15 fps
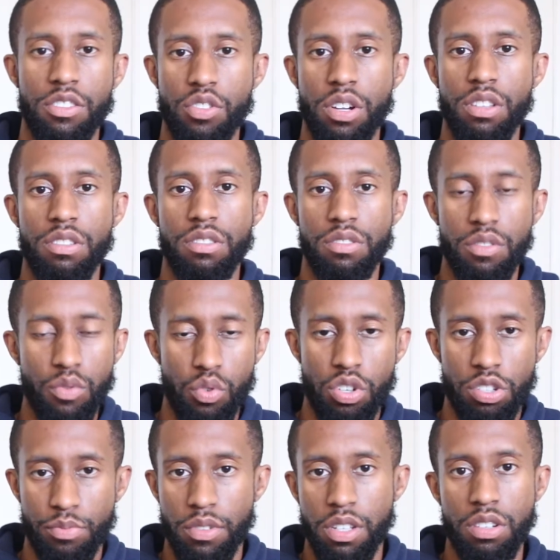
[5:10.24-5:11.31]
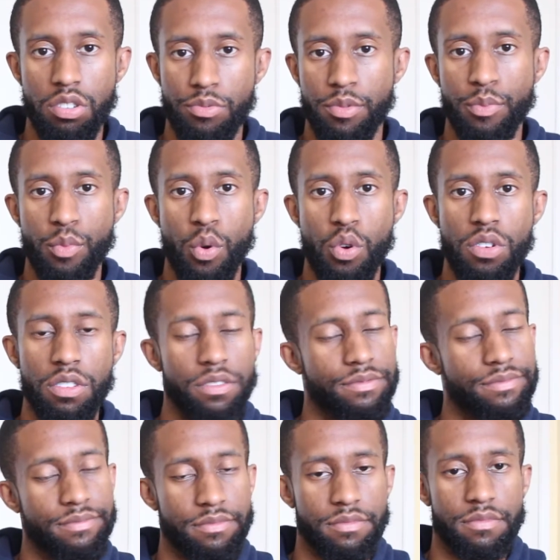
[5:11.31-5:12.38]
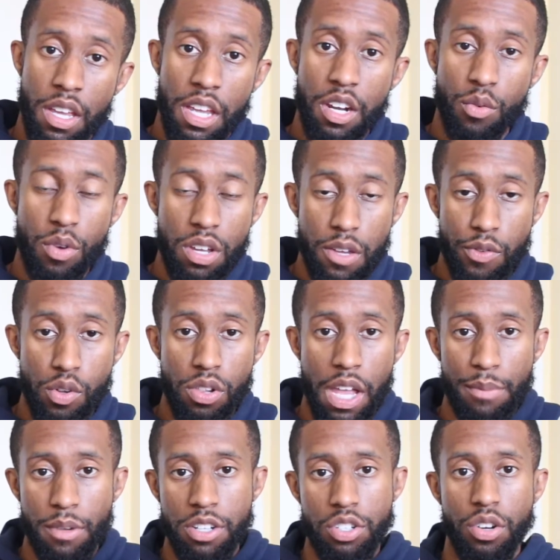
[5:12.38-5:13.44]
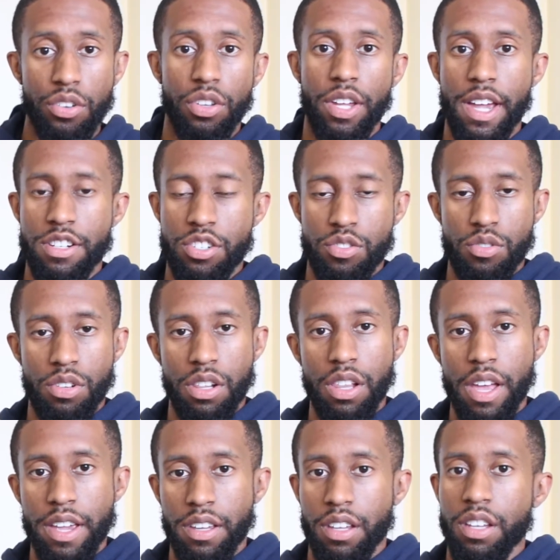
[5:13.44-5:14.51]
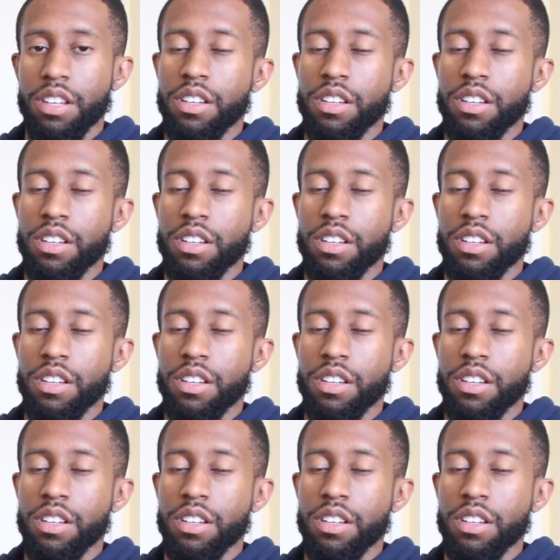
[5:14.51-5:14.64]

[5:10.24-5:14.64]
trailer will hook me in a little bit more. Anyway, if you like my trailer reaction, you can like,